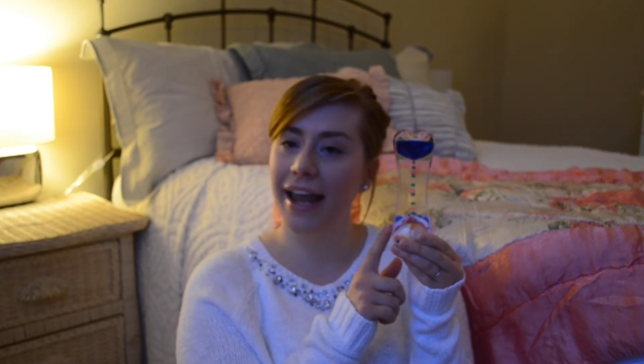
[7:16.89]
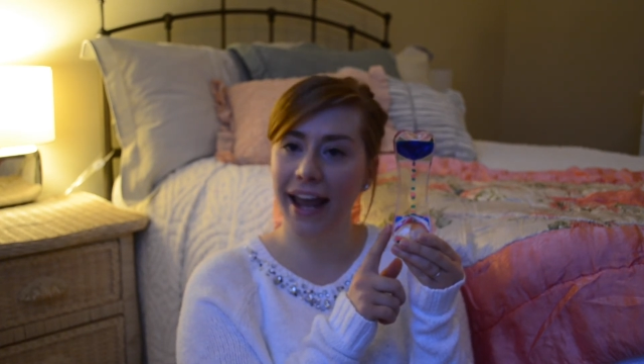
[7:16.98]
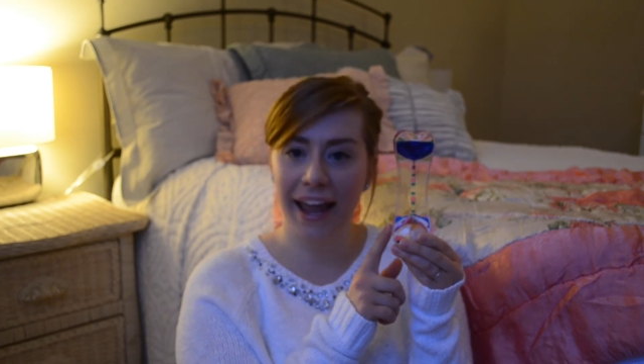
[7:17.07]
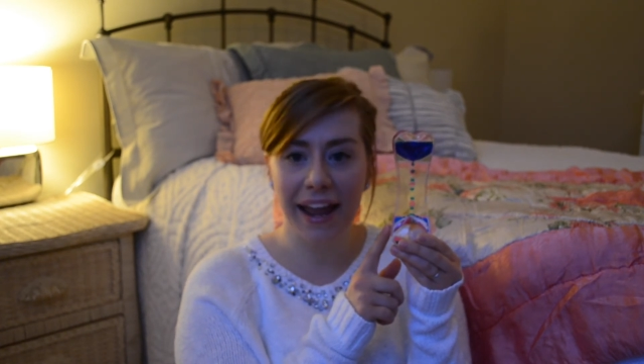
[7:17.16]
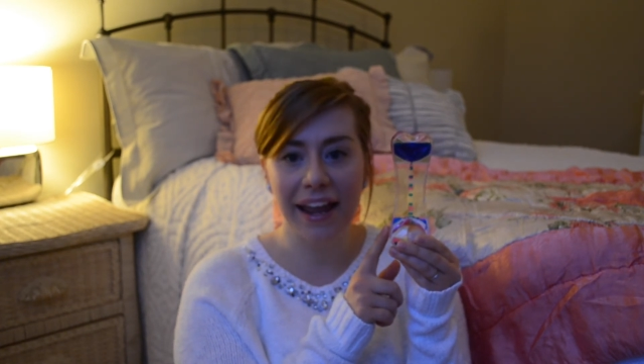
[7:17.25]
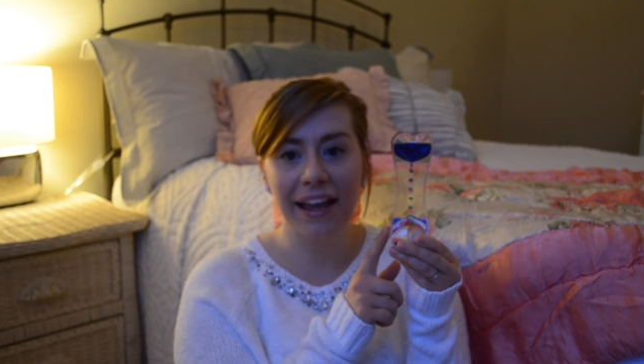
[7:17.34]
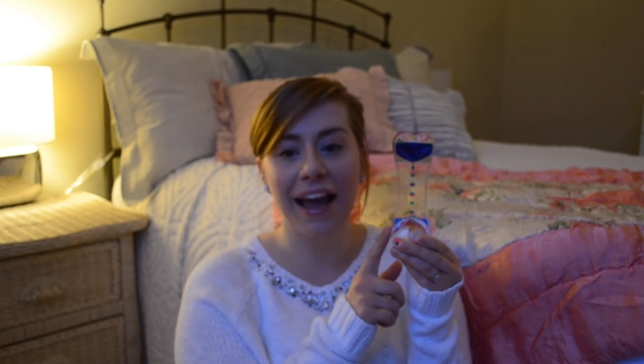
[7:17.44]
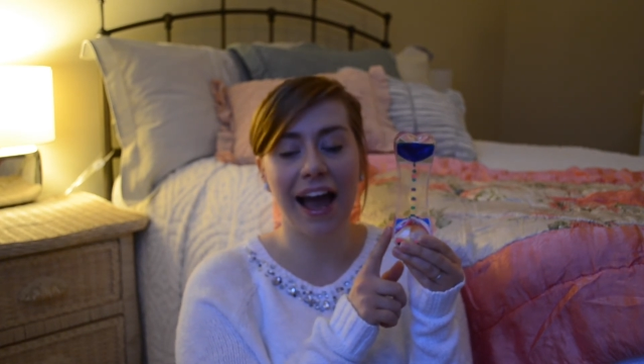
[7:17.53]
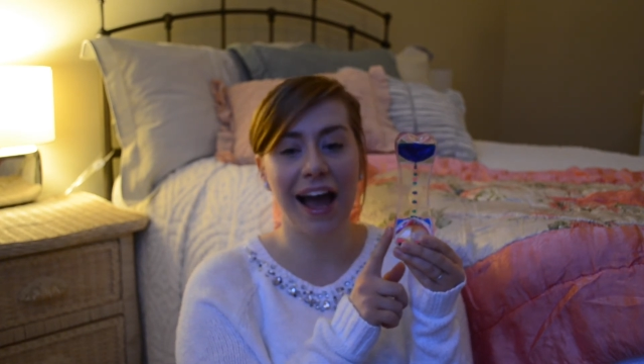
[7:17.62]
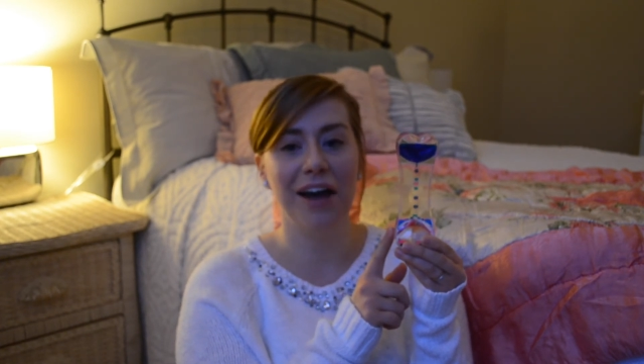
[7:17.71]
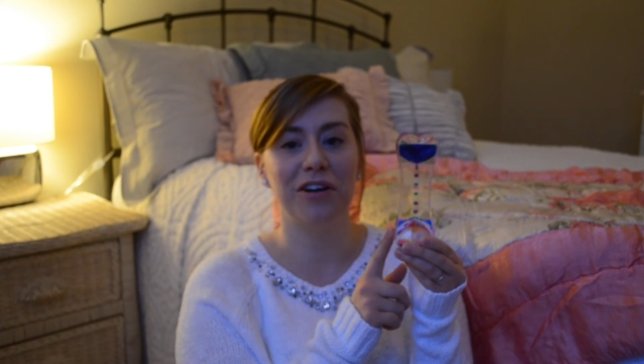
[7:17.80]
hang
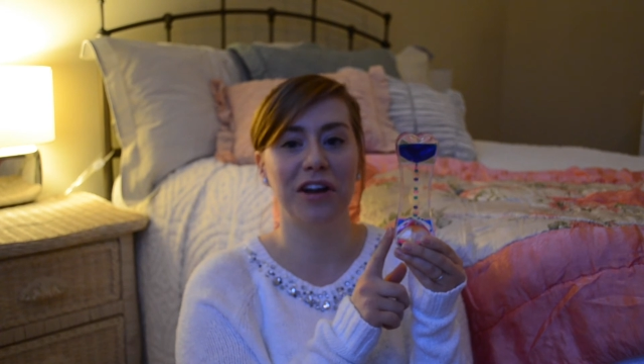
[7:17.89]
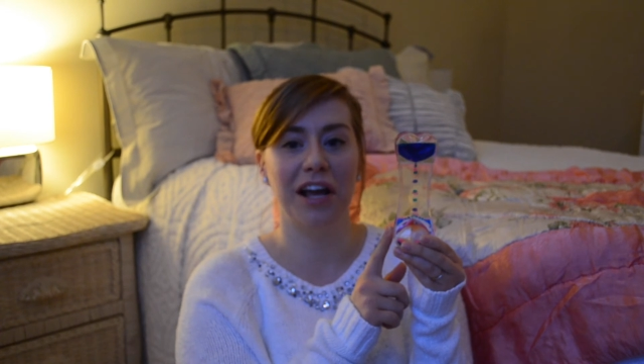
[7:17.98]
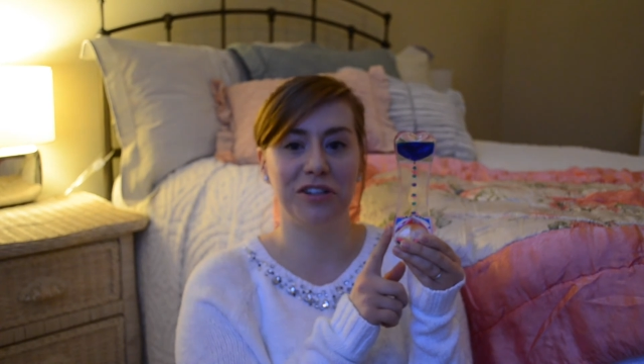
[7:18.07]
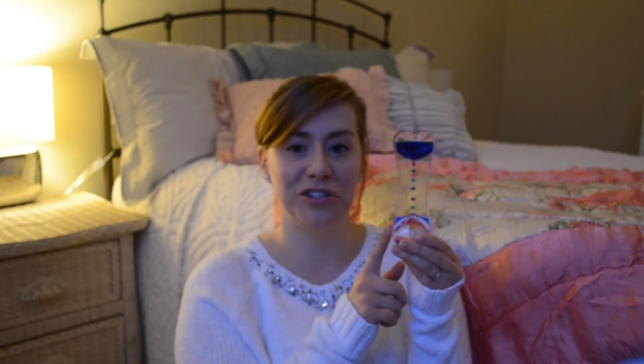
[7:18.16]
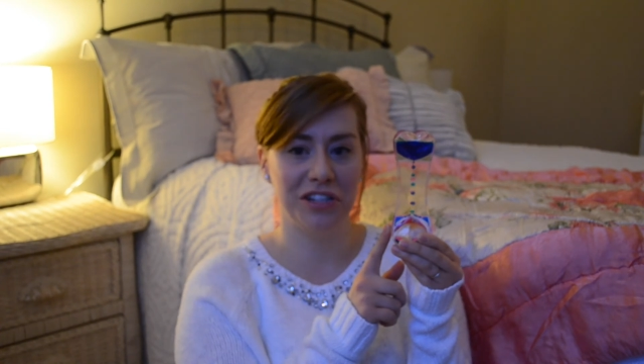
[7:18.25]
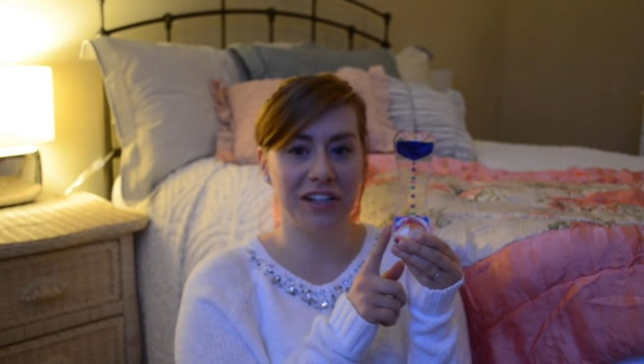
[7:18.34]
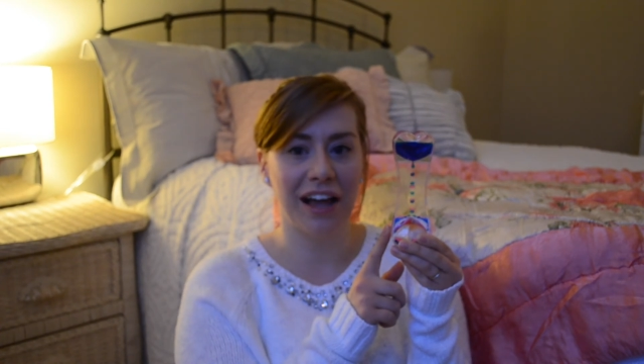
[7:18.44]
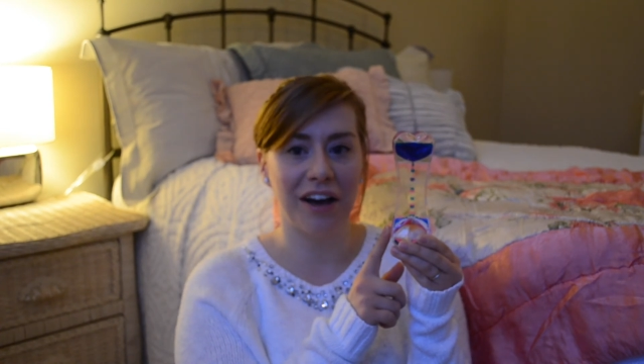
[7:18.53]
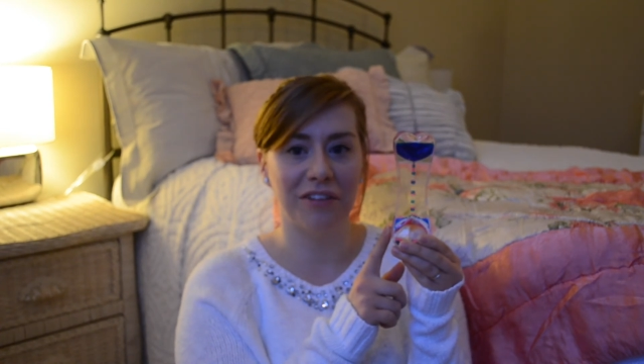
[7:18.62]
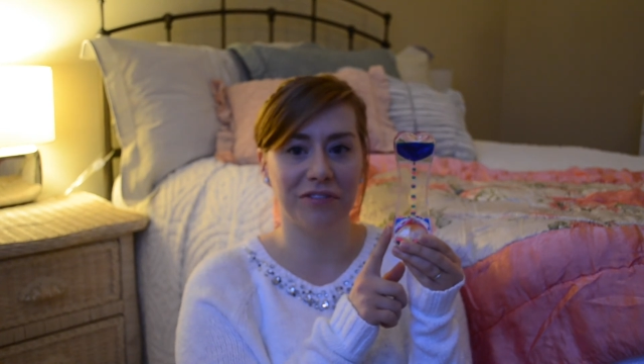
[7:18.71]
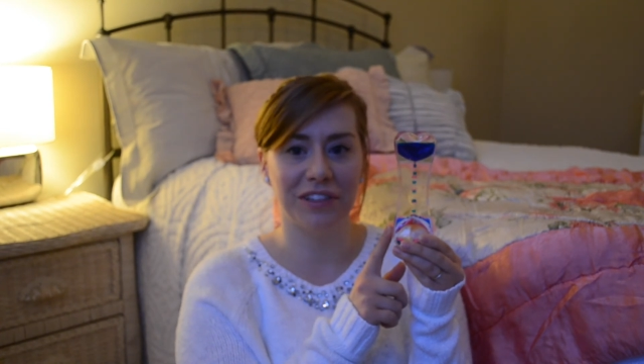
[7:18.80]
out and chill
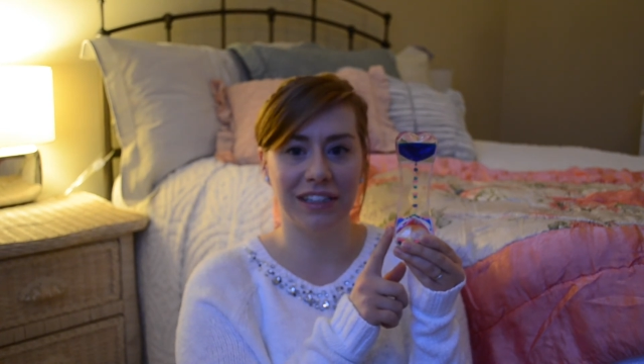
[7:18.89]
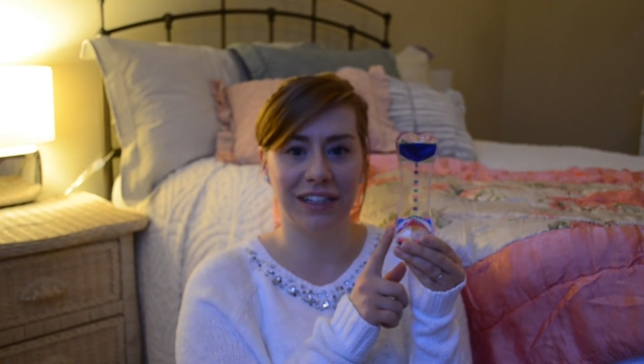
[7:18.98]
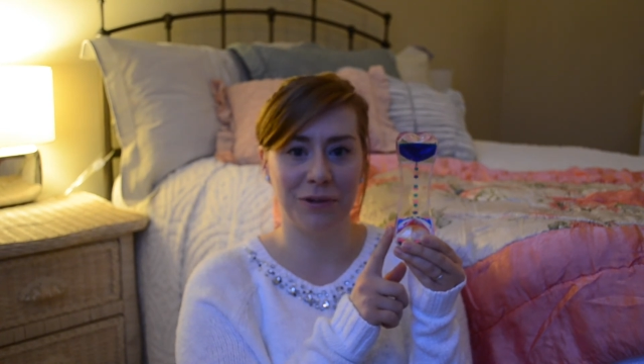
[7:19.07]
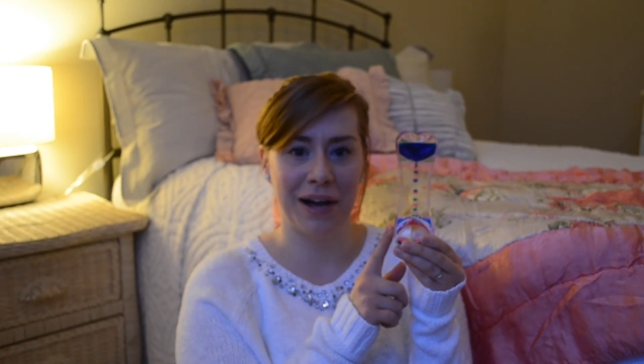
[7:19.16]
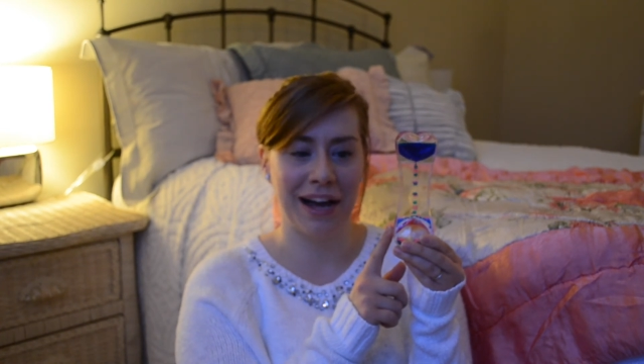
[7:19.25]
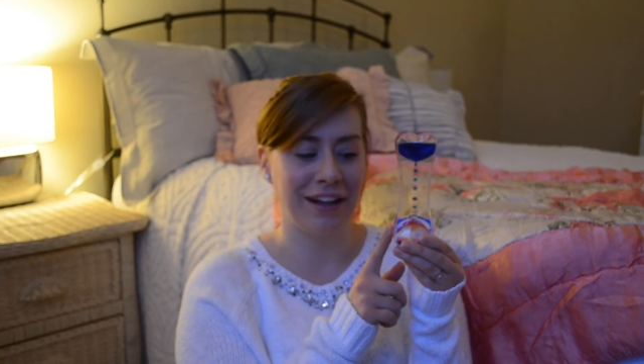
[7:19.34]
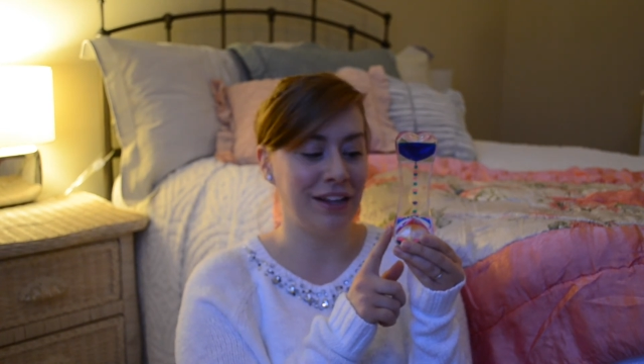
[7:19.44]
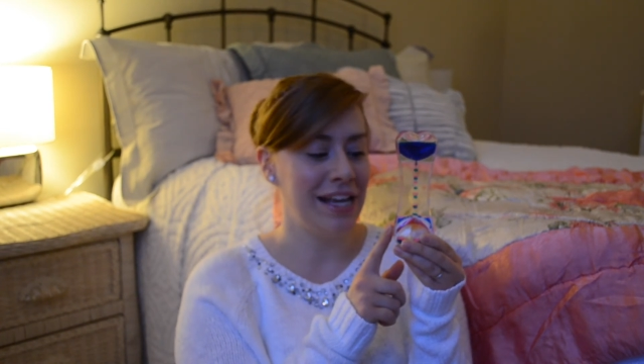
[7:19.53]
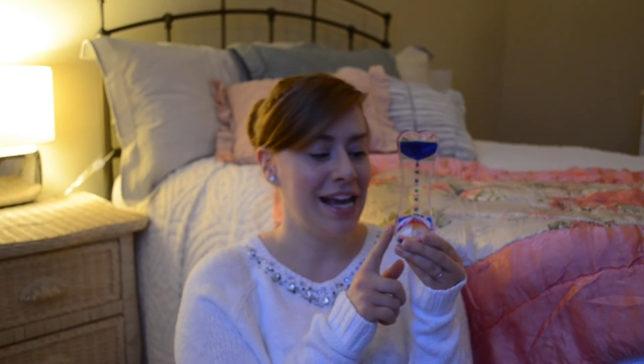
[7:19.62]
out for a little while.